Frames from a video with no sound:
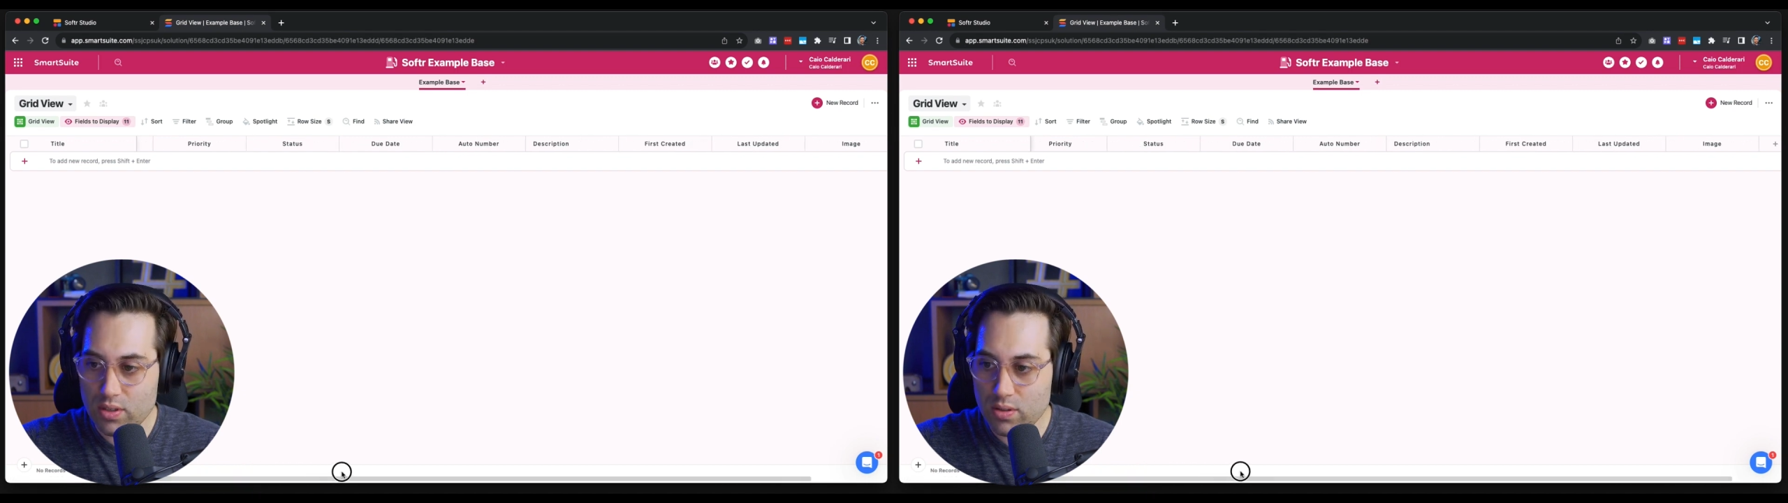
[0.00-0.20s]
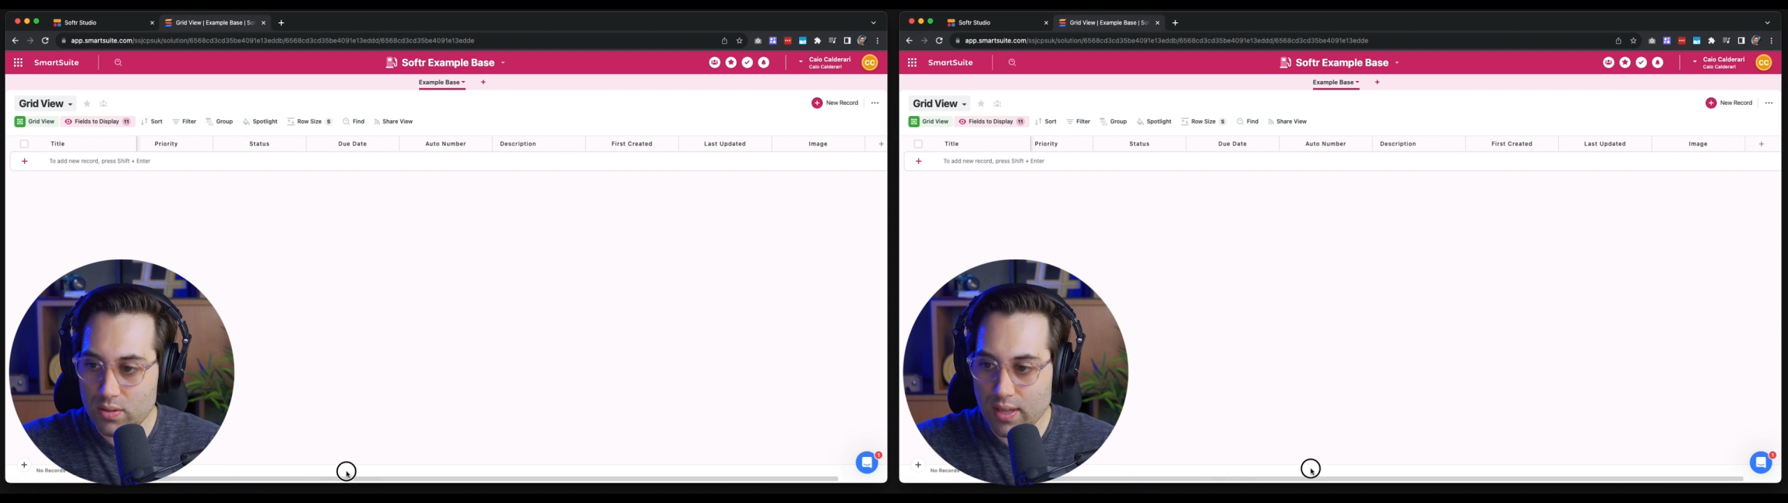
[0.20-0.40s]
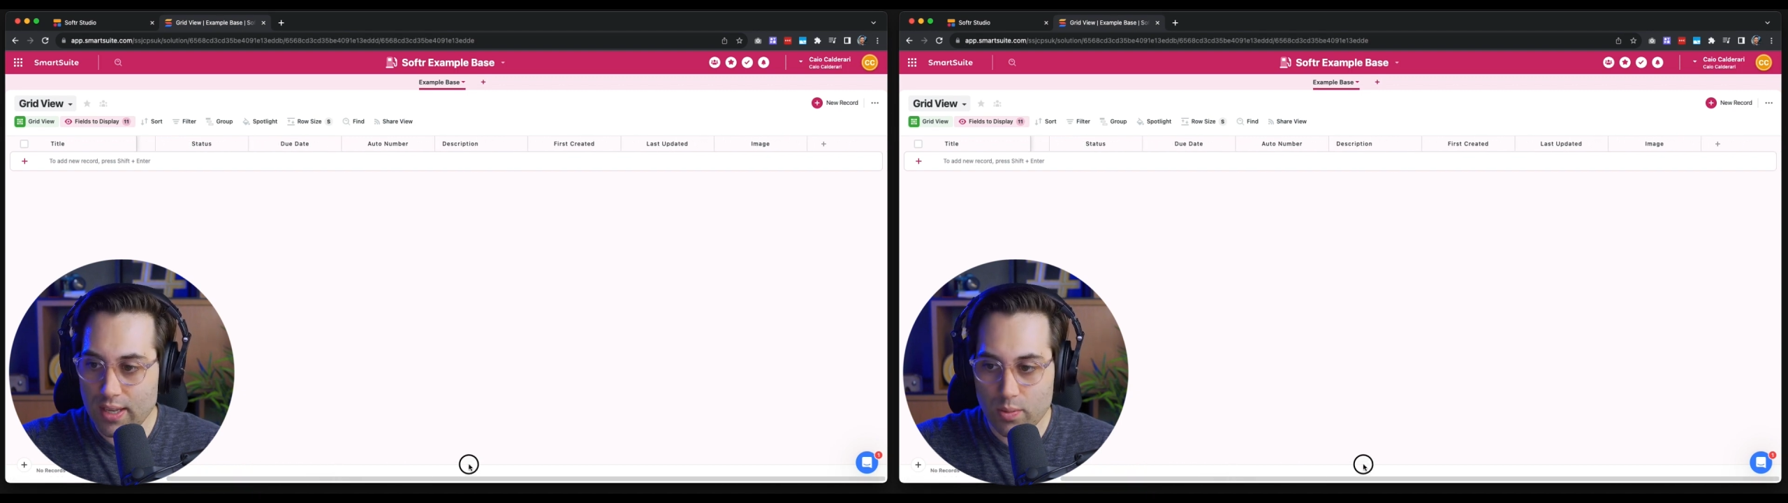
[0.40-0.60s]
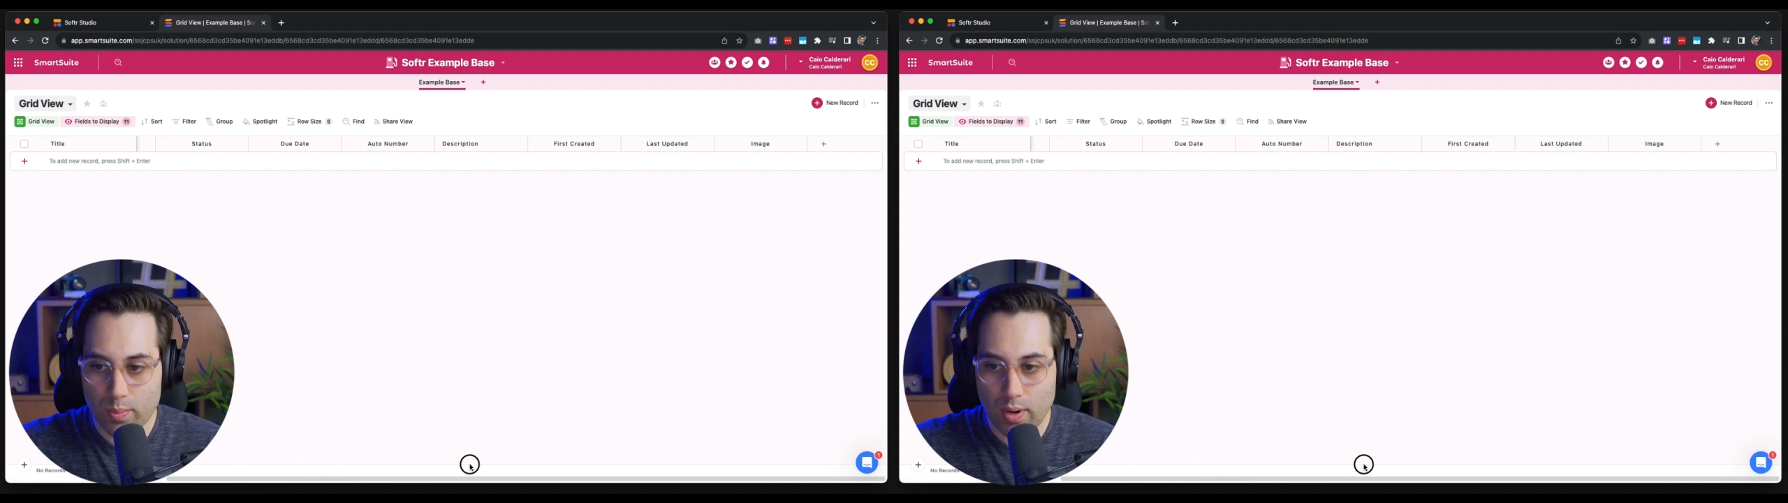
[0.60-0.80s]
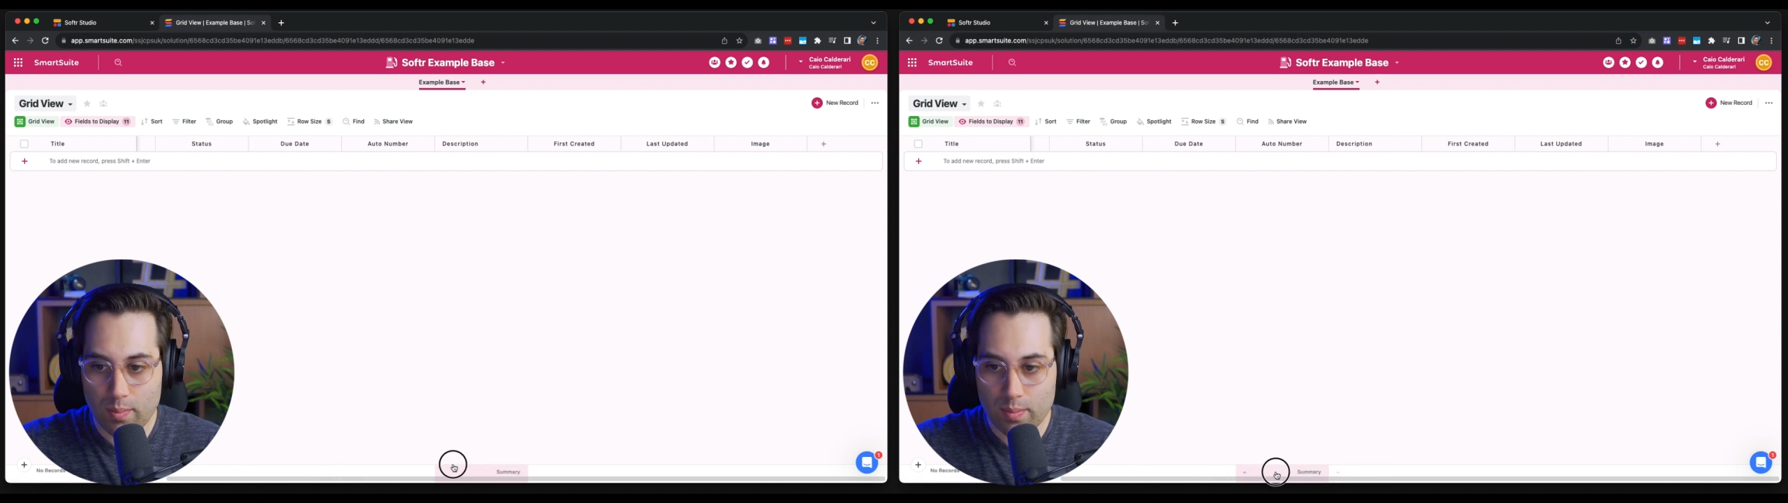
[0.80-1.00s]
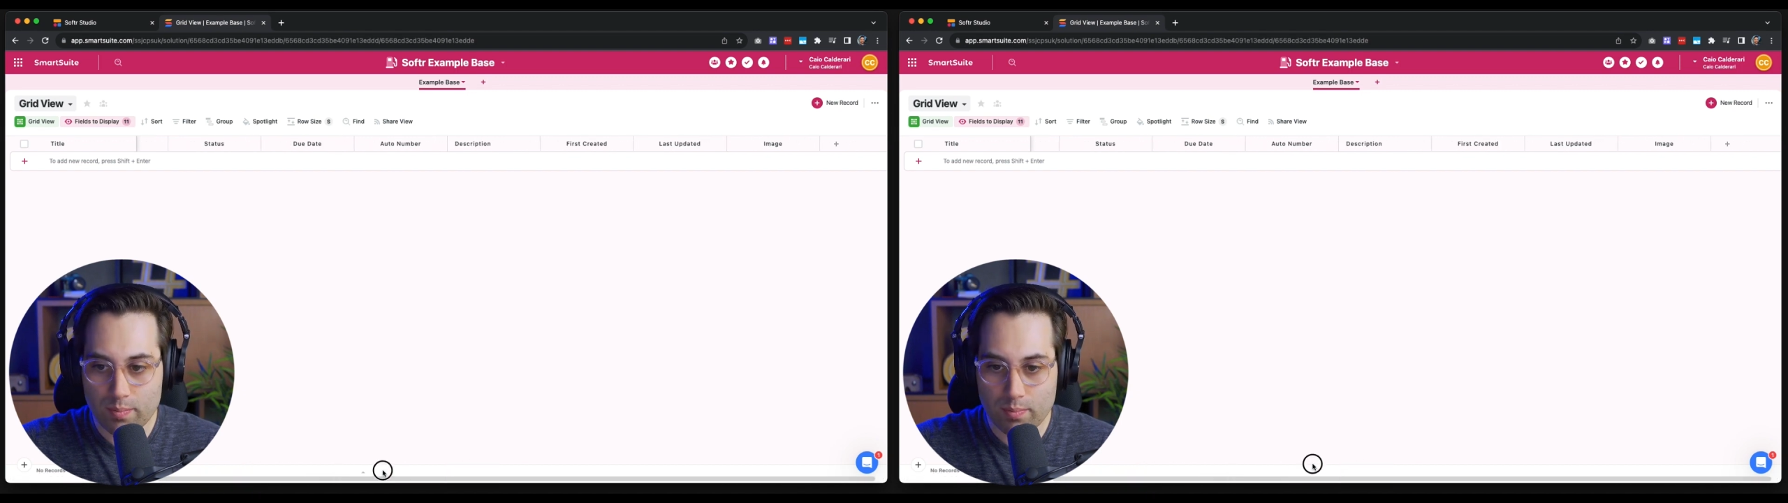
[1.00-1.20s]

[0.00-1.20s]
to, okay, no problem.